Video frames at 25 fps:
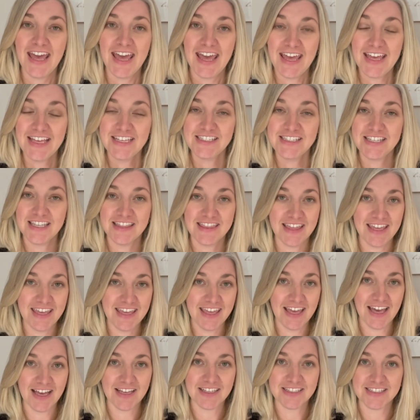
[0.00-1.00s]
is to
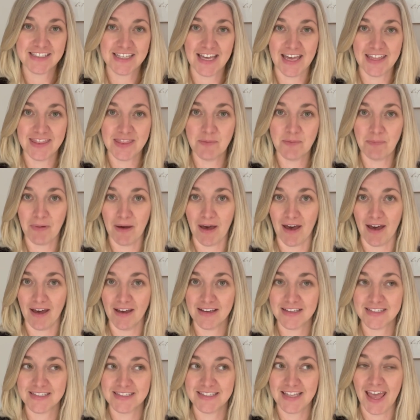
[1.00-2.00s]
think outside the
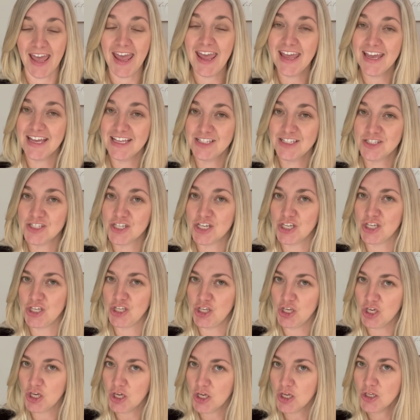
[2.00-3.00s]
box and to
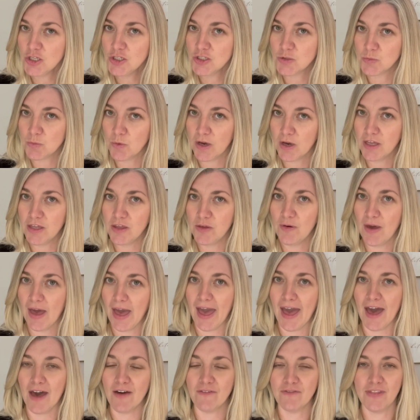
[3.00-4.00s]
use what you
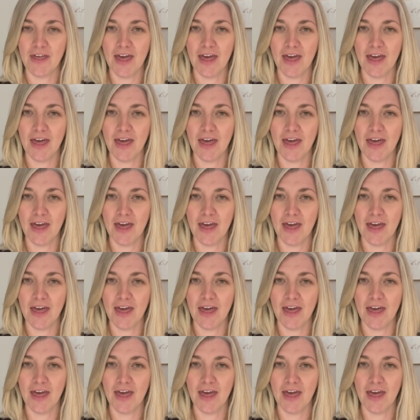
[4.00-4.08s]
have.